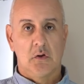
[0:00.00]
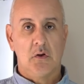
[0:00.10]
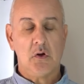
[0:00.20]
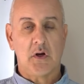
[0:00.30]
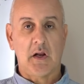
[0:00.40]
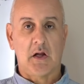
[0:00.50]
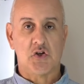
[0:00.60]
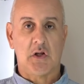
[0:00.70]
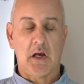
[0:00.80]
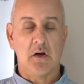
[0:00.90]
you can
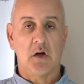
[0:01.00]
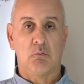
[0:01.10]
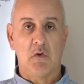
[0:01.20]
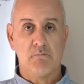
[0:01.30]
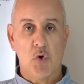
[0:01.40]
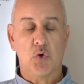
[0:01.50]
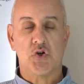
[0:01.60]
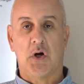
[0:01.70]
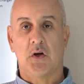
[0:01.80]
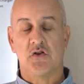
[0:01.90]
actually end up with more
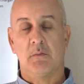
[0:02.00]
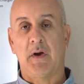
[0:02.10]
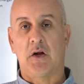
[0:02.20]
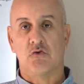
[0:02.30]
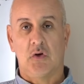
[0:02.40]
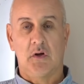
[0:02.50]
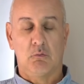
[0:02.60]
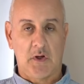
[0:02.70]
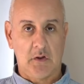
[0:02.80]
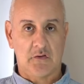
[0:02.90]
charge in the battery
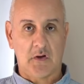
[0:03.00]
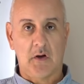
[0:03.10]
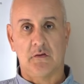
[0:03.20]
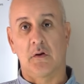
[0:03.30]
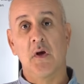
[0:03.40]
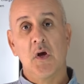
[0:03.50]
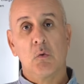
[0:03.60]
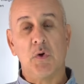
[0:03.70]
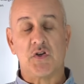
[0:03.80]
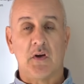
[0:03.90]
than when you started,
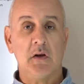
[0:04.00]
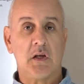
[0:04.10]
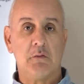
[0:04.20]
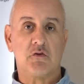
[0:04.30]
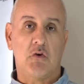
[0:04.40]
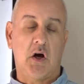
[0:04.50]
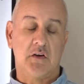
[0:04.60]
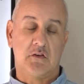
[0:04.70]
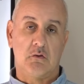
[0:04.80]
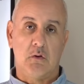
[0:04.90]
which then gives
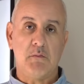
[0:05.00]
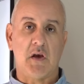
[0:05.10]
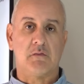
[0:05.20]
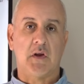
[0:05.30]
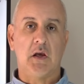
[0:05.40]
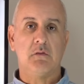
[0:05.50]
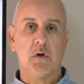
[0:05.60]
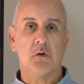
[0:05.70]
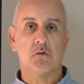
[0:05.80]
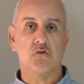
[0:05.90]
rise to a myth that if
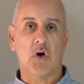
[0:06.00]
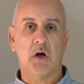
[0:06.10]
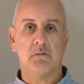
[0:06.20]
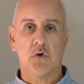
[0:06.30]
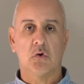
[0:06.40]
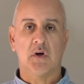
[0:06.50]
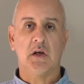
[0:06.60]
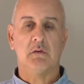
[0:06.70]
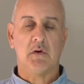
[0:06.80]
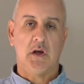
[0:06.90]
you drive your
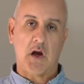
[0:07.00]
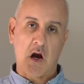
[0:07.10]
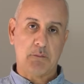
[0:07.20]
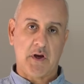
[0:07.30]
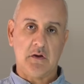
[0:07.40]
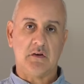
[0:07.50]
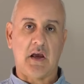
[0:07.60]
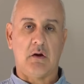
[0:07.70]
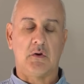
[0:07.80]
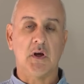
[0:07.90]
EV up and
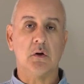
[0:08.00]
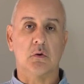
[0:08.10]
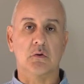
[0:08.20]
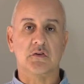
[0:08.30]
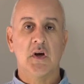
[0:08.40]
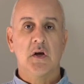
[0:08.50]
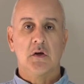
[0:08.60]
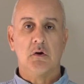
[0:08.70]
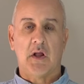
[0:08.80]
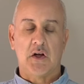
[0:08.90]
down hills,
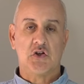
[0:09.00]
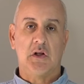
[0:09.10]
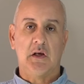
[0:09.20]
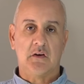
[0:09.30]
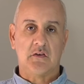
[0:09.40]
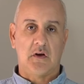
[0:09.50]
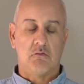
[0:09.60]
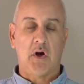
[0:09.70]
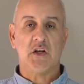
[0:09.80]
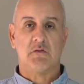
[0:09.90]
you'll actually extend the
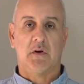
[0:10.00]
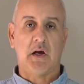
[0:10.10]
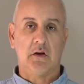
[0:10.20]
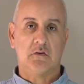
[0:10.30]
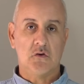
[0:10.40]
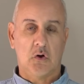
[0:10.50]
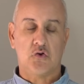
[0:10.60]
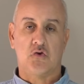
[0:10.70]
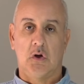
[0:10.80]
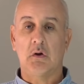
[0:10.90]
range of it. That is not
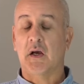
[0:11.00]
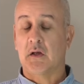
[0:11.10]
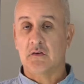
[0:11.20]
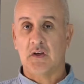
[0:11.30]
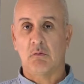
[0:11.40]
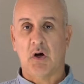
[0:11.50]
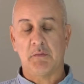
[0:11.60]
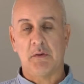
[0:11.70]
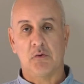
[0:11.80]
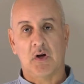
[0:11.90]
true. I can see why
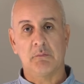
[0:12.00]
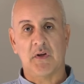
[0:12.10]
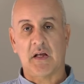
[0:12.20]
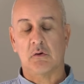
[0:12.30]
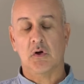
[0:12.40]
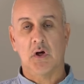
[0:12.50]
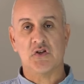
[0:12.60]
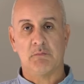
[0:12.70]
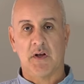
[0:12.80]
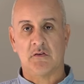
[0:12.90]
people come to that
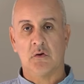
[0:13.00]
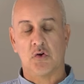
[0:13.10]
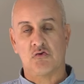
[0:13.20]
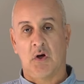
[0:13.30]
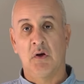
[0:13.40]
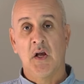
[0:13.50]
conclusion, but it's not true.